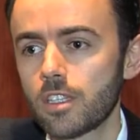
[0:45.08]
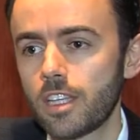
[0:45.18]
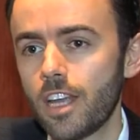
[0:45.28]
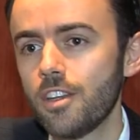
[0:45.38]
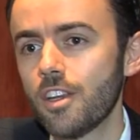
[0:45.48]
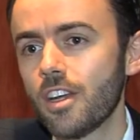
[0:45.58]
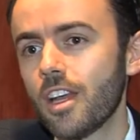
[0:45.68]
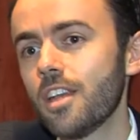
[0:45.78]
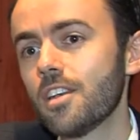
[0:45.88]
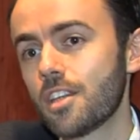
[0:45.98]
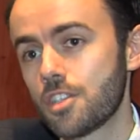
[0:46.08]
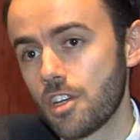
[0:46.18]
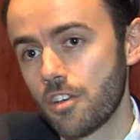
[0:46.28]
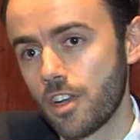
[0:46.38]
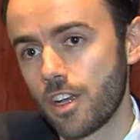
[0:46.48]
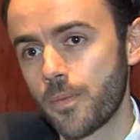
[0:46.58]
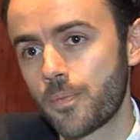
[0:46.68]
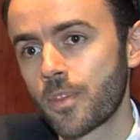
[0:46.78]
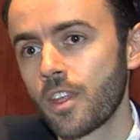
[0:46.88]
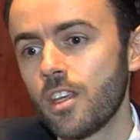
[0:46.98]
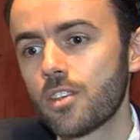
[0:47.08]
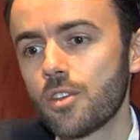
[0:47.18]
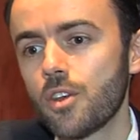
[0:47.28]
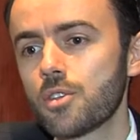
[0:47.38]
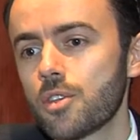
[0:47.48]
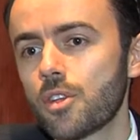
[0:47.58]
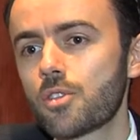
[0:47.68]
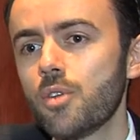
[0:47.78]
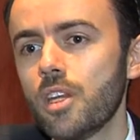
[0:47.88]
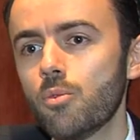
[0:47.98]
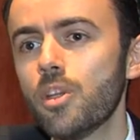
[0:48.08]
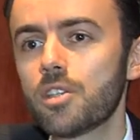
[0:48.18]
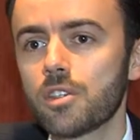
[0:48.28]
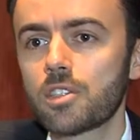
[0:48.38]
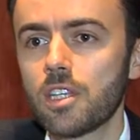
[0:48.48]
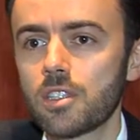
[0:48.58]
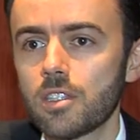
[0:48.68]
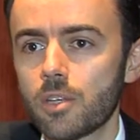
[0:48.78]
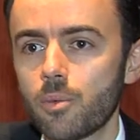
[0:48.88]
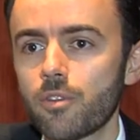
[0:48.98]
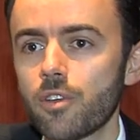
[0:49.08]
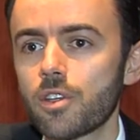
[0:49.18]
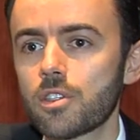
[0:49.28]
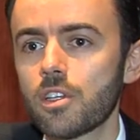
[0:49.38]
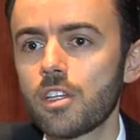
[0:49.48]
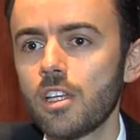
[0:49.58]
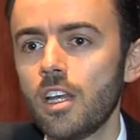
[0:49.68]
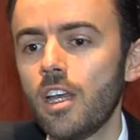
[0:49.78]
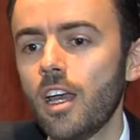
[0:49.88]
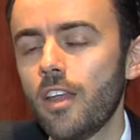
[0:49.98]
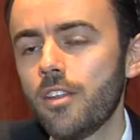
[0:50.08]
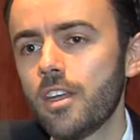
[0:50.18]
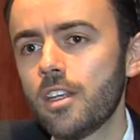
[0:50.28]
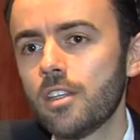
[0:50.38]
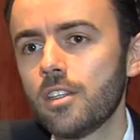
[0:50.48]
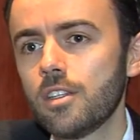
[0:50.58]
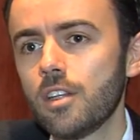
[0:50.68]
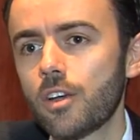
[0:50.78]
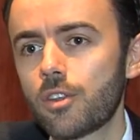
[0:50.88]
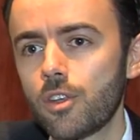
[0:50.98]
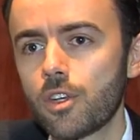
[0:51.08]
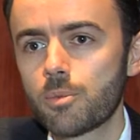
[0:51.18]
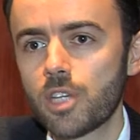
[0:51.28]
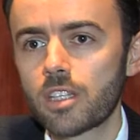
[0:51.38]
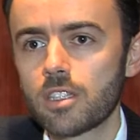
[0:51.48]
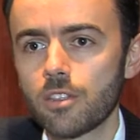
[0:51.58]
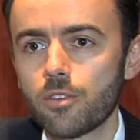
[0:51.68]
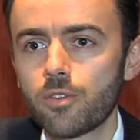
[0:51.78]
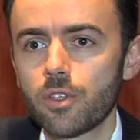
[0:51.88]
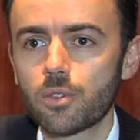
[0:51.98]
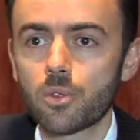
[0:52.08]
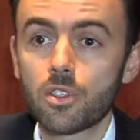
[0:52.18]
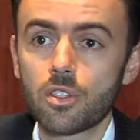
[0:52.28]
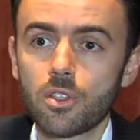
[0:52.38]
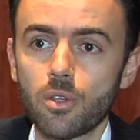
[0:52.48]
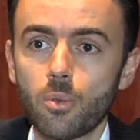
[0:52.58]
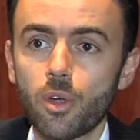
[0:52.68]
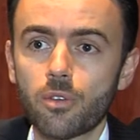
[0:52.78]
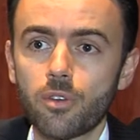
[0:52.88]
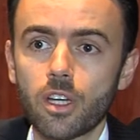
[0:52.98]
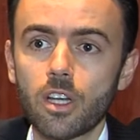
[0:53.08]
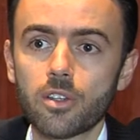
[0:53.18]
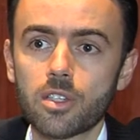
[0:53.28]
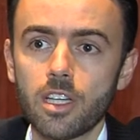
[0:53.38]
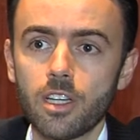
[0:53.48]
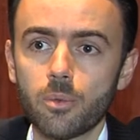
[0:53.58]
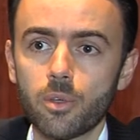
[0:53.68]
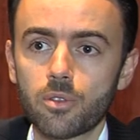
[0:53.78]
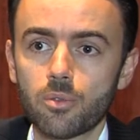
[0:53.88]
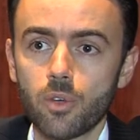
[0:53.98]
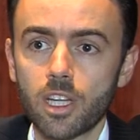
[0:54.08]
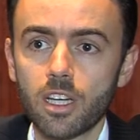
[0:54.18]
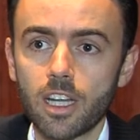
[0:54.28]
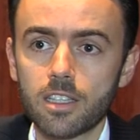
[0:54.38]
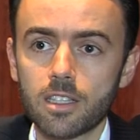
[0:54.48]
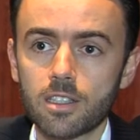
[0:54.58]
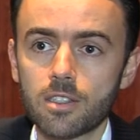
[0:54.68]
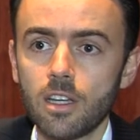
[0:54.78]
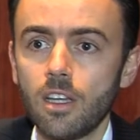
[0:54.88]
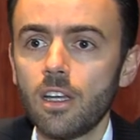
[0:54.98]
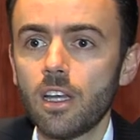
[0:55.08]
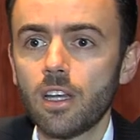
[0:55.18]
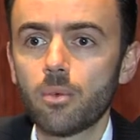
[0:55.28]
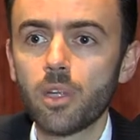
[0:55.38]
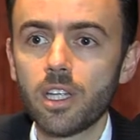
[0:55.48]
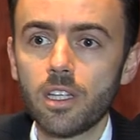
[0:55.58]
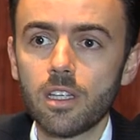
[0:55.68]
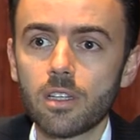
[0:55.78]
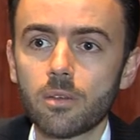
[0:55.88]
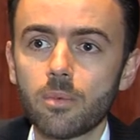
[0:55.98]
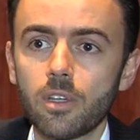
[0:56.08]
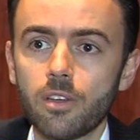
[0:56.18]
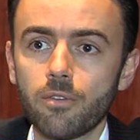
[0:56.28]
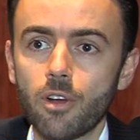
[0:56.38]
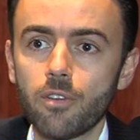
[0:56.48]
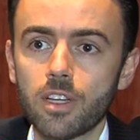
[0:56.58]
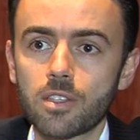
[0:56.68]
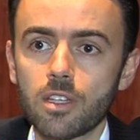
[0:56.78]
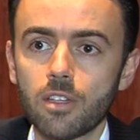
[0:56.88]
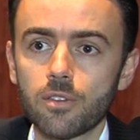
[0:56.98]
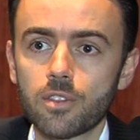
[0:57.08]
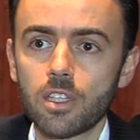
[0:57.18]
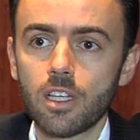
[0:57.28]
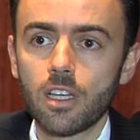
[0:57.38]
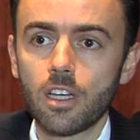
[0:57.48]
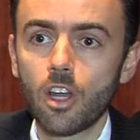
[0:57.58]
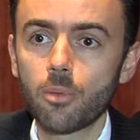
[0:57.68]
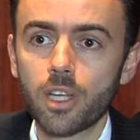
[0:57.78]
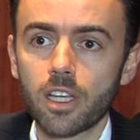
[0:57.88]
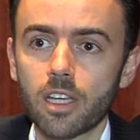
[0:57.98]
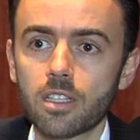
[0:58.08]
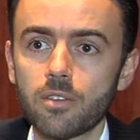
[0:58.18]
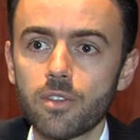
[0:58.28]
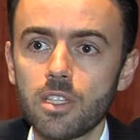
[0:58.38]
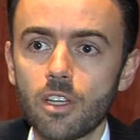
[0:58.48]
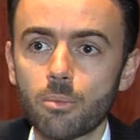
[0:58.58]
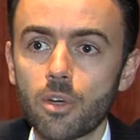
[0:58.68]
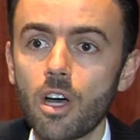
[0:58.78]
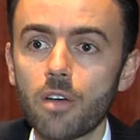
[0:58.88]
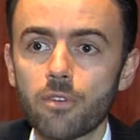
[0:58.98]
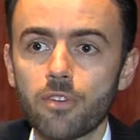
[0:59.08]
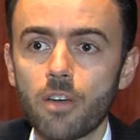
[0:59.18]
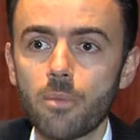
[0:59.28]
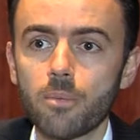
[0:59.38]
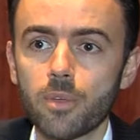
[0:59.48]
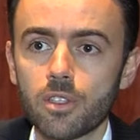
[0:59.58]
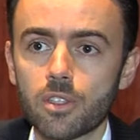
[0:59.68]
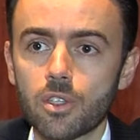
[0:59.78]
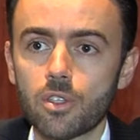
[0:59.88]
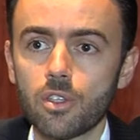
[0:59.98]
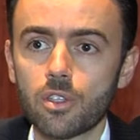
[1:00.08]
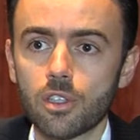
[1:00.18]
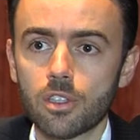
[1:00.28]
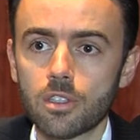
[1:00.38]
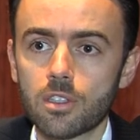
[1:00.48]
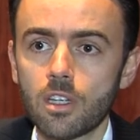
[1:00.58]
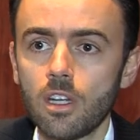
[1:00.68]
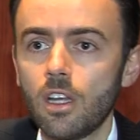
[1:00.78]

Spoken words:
Kenya and Nigeria. So those are the three regional centers that we focus on. And then our third objective is also to work very closely with regulators, and we involve ourselves in lobbying activity on behalf of our member institutions